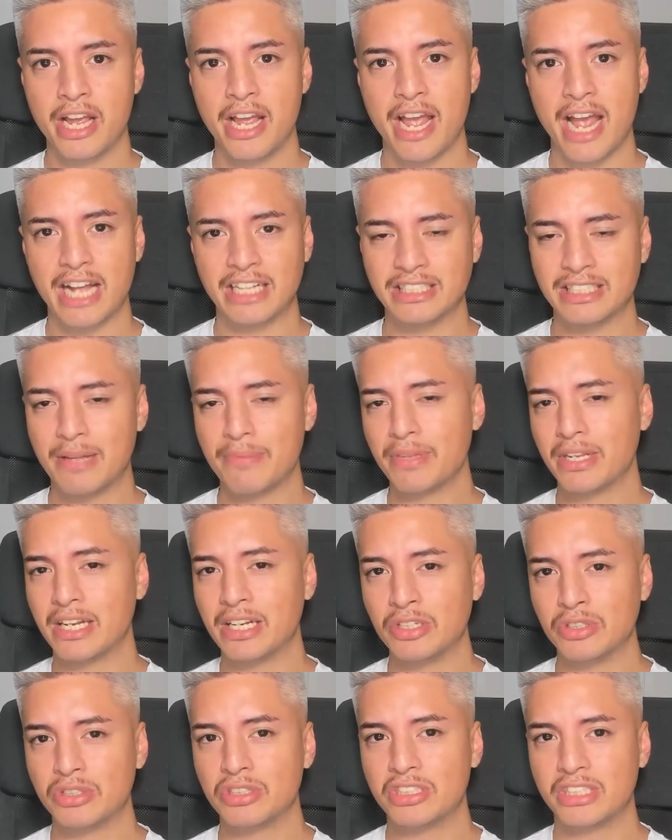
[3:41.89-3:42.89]
And something
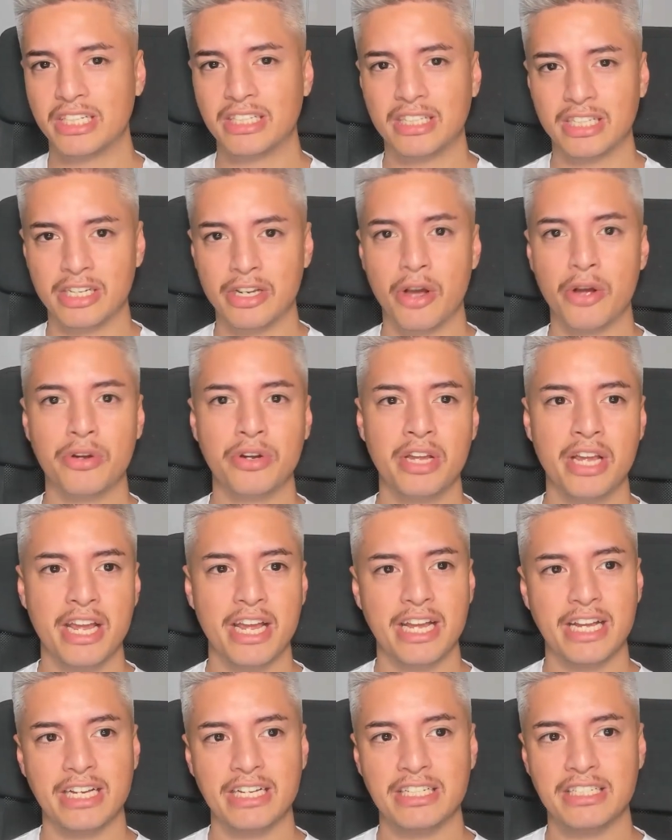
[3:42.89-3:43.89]
interesting to note
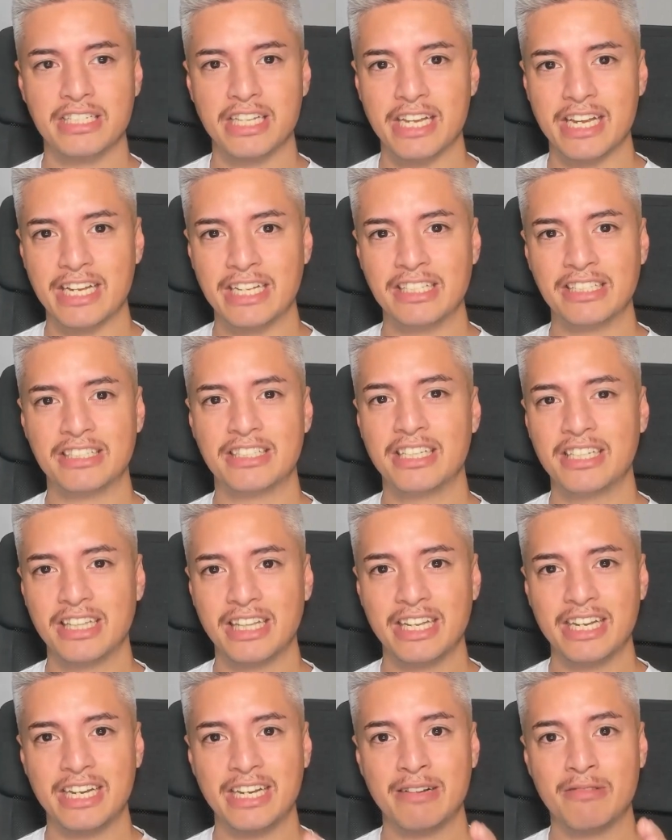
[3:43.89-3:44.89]
is
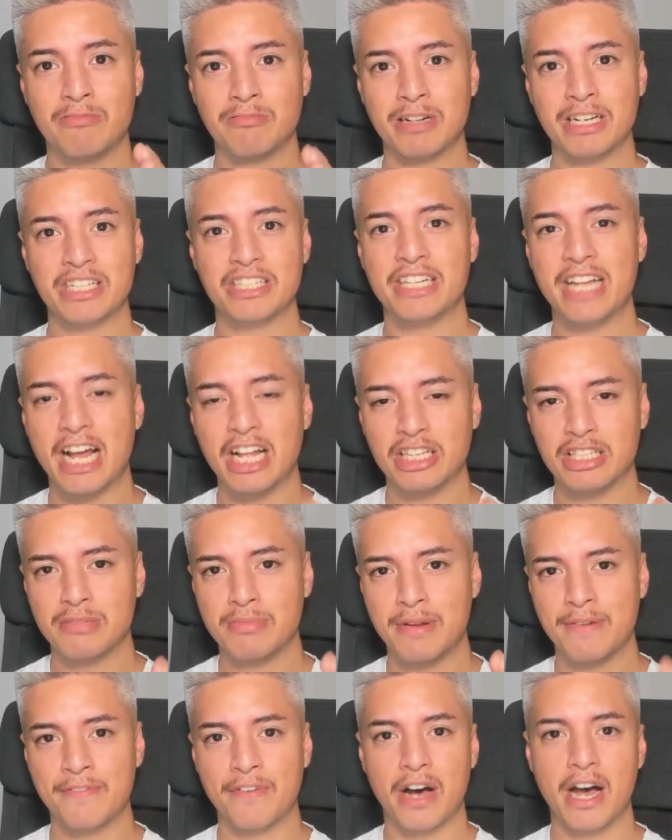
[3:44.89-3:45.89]
instantly reached out to me
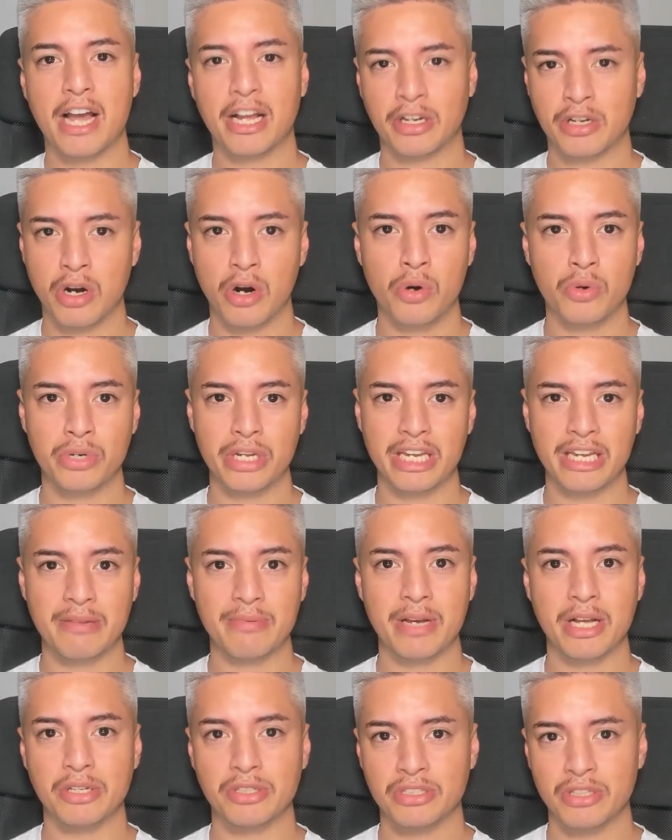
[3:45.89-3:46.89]
via cold
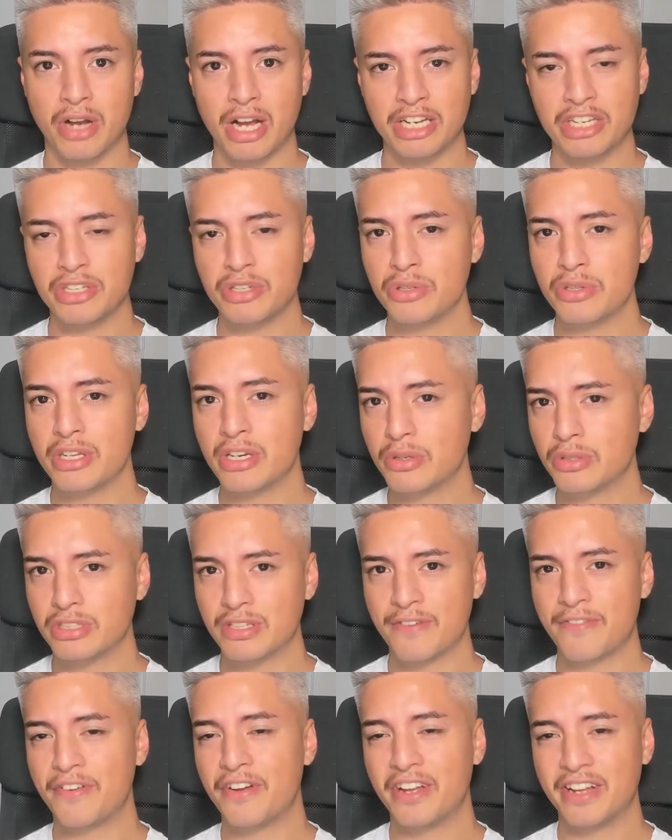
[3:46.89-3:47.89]
email. So I knew that it was
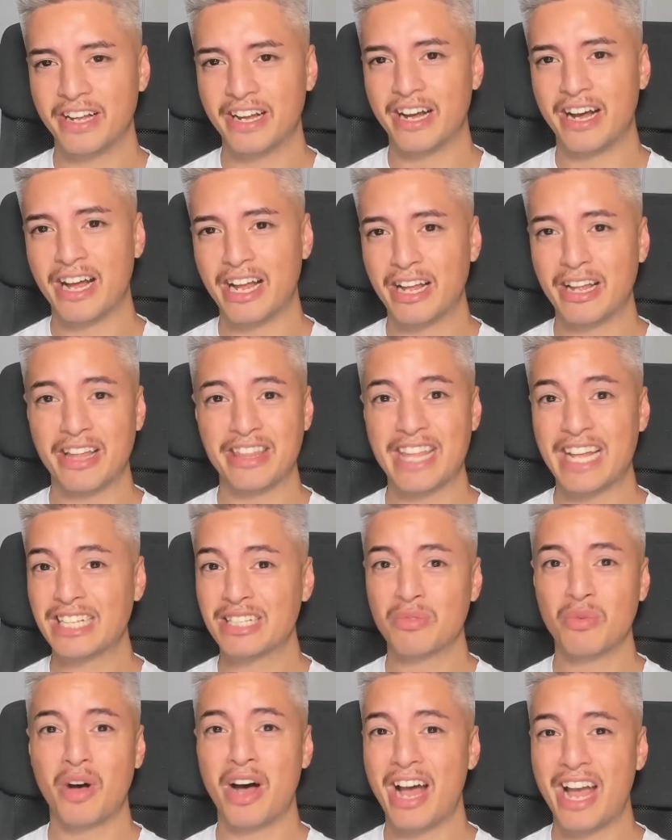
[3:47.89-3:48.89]
a. Uh, that's
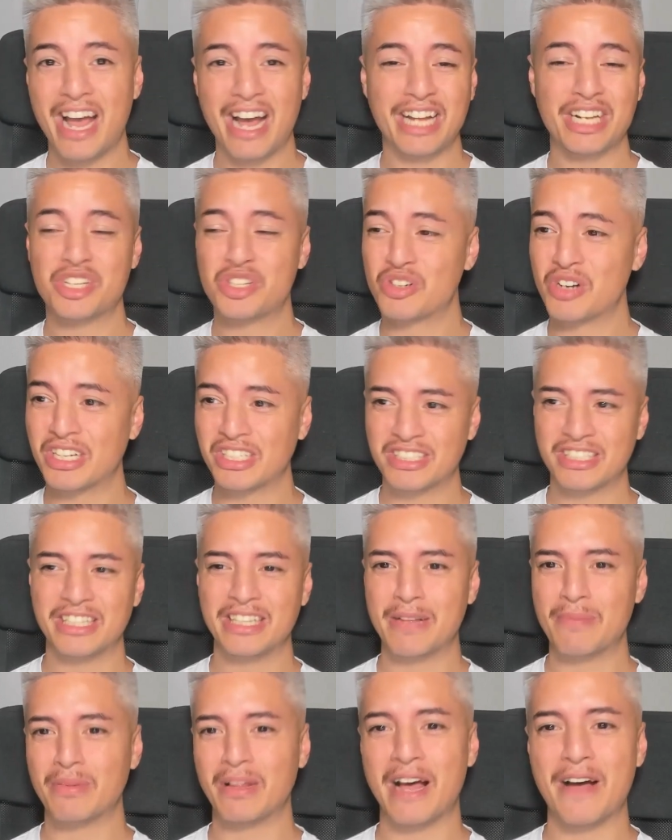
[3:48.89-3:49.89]
why I trusted the
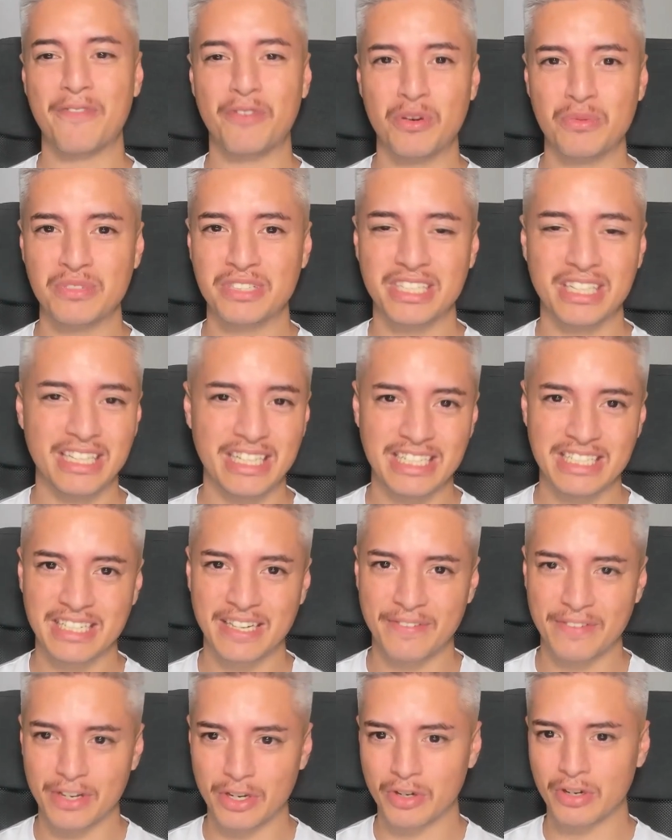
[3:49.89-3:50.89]
platform to at least give
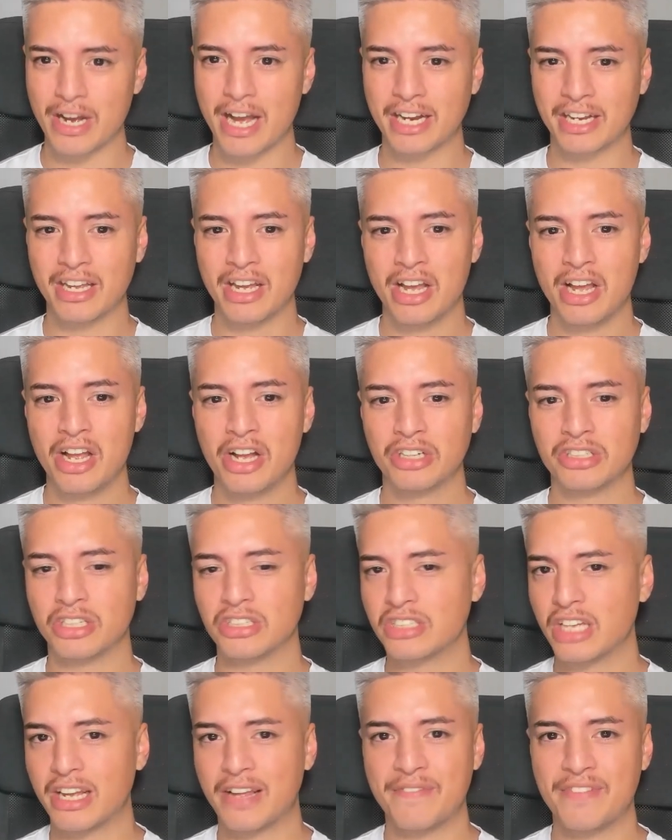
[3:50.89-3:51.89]
it a crack because I was
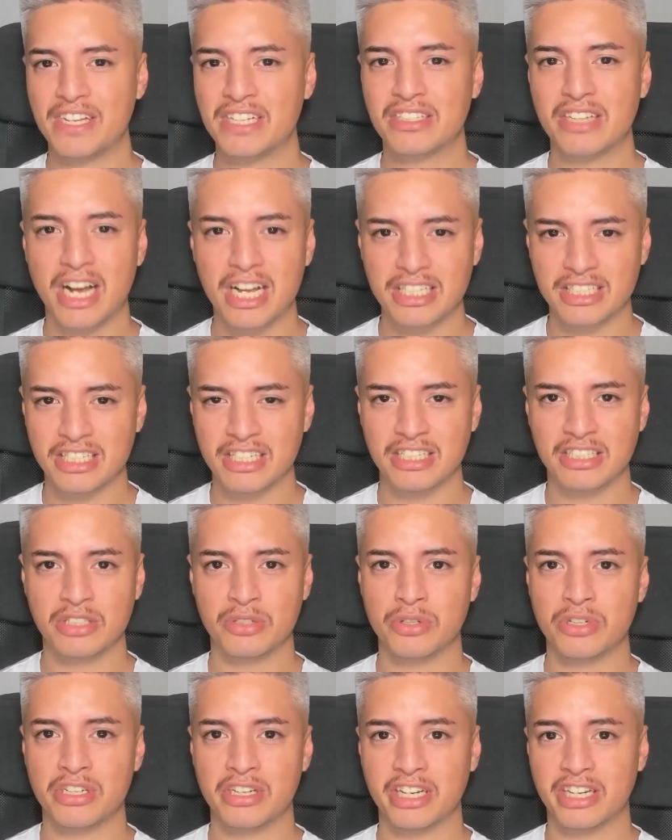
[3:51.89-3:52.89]
like, if these guys are as good
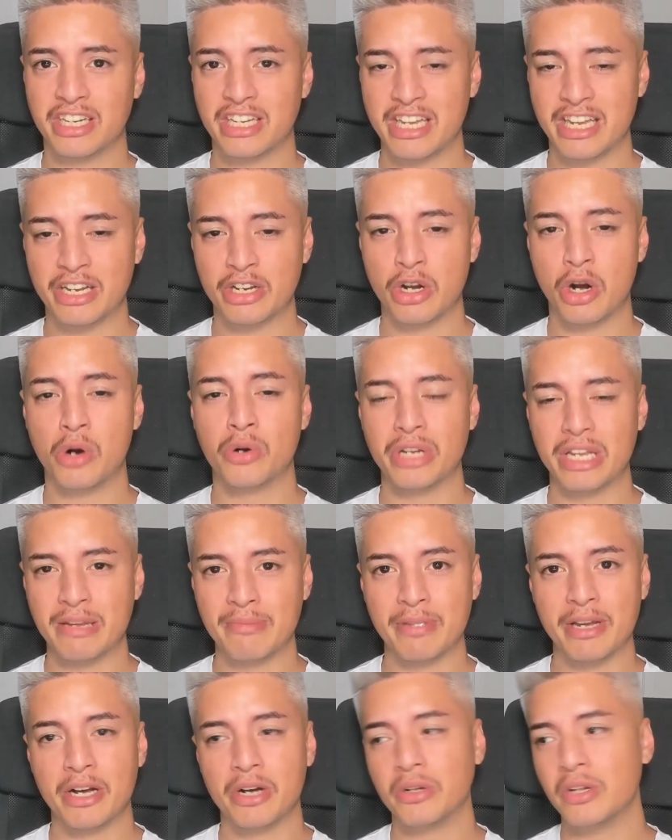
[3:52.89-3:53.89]
at cold
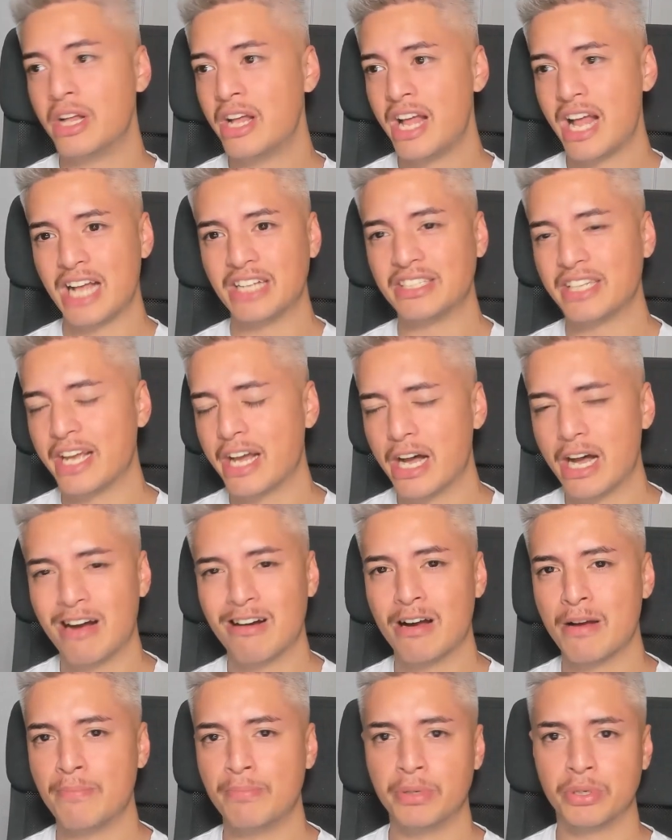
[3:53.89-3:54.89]
email as they are
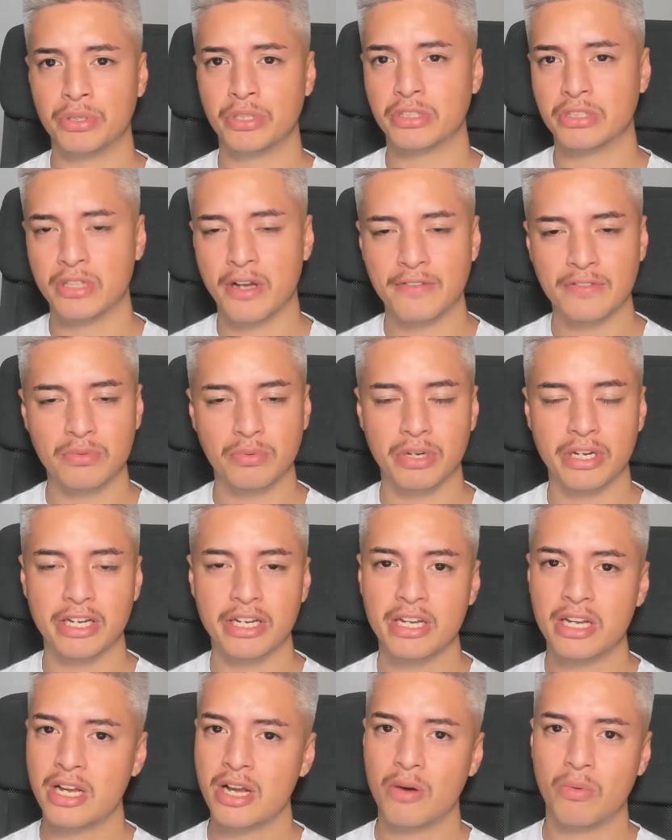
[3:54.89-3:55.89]
at building software,
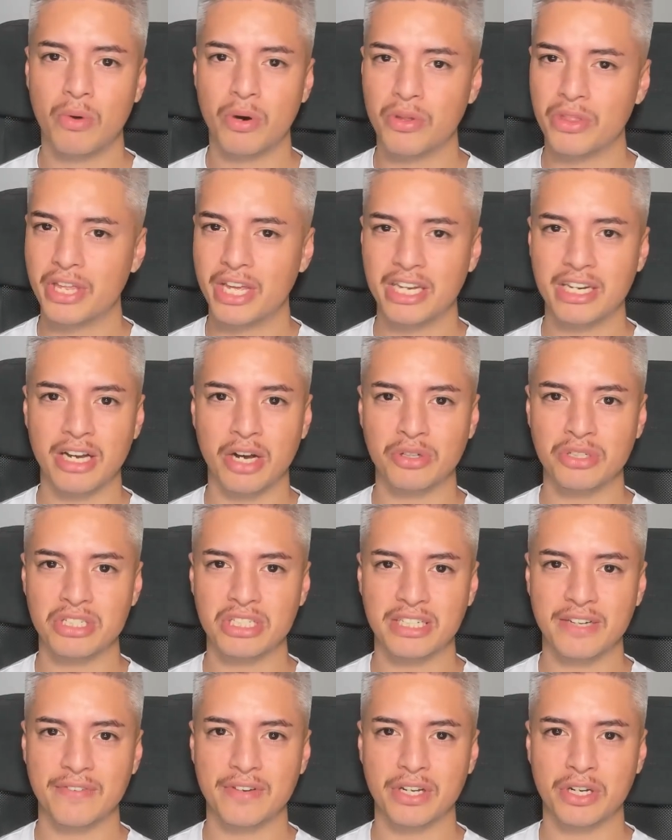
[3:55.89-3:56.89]
well then I'll just
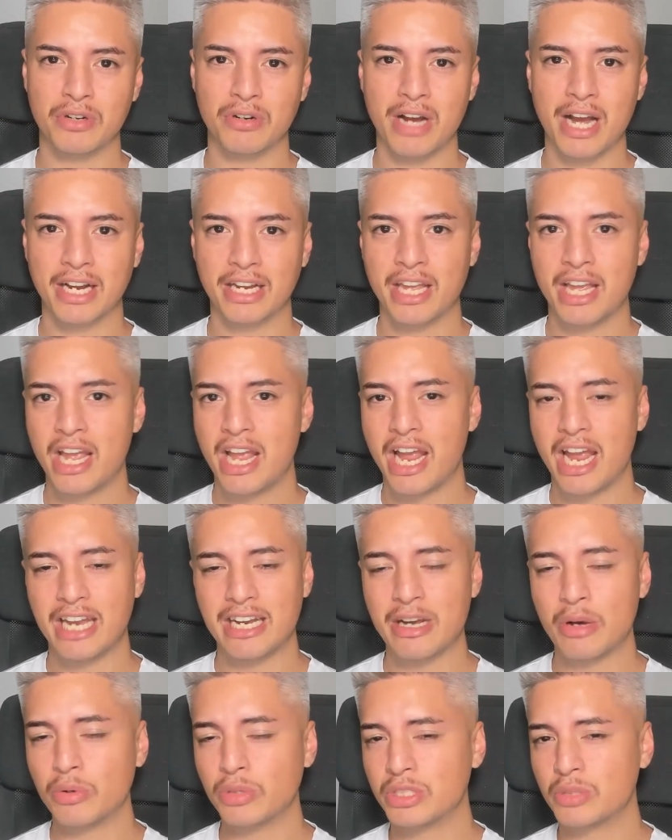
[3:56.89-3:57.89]
give it a crack. And I
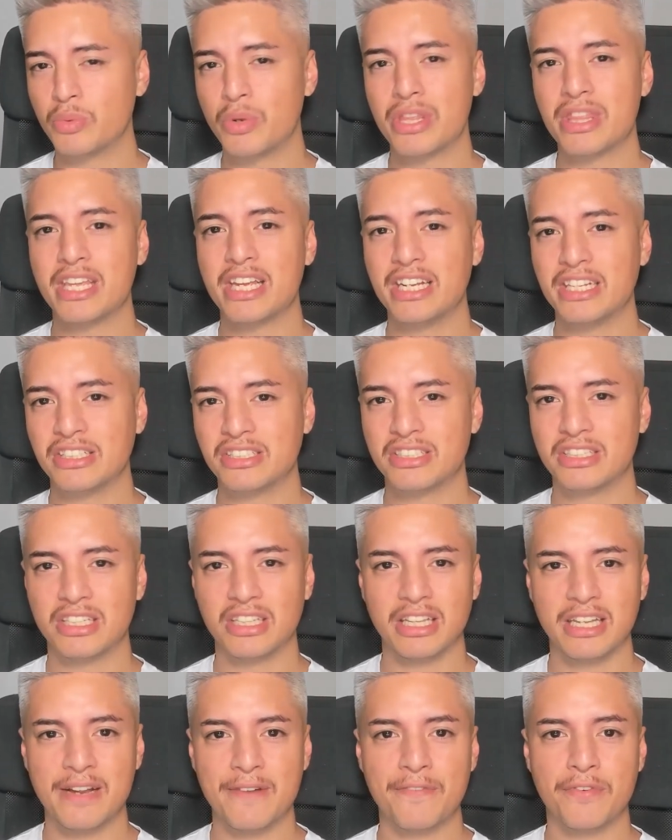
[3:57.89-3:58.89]
was with
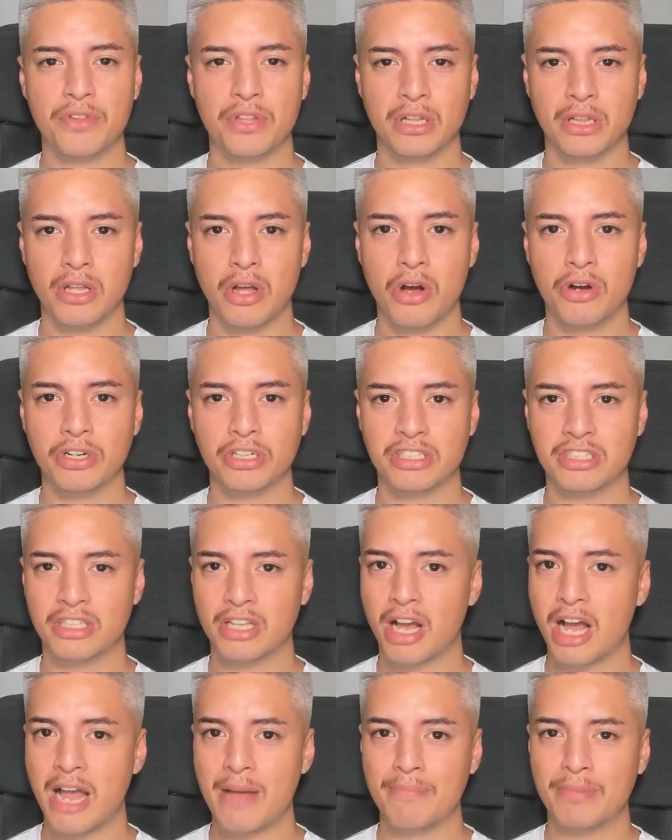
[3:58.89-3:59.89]
Instantly for the longest
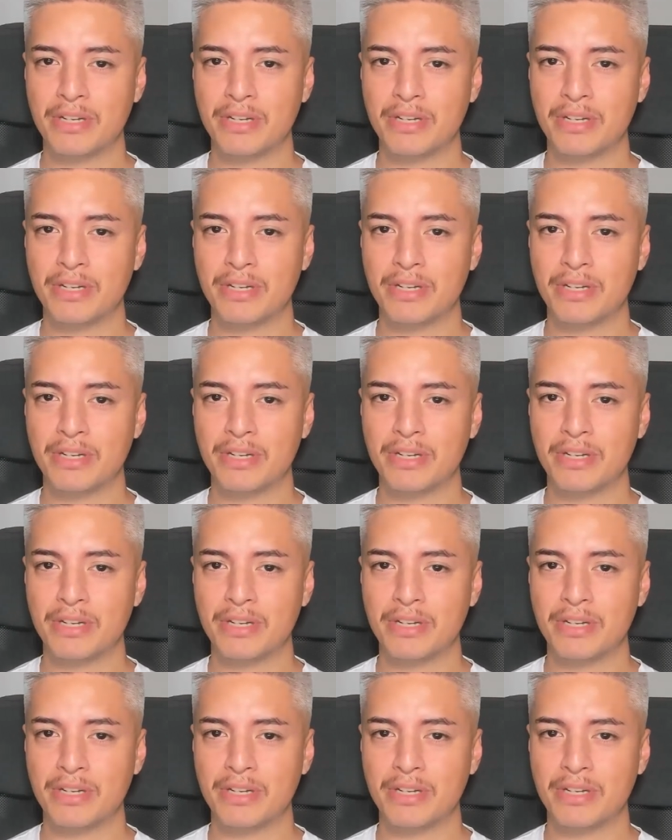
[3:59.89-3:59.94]
time, but